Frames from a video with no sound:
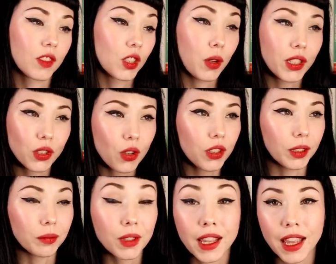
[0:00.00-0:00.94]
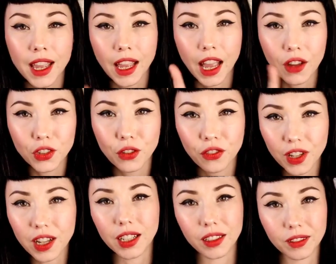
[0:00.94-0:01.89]
So I told her, "Have no
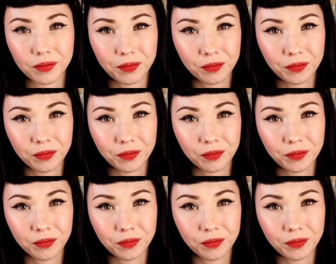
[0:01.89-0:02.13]
fear,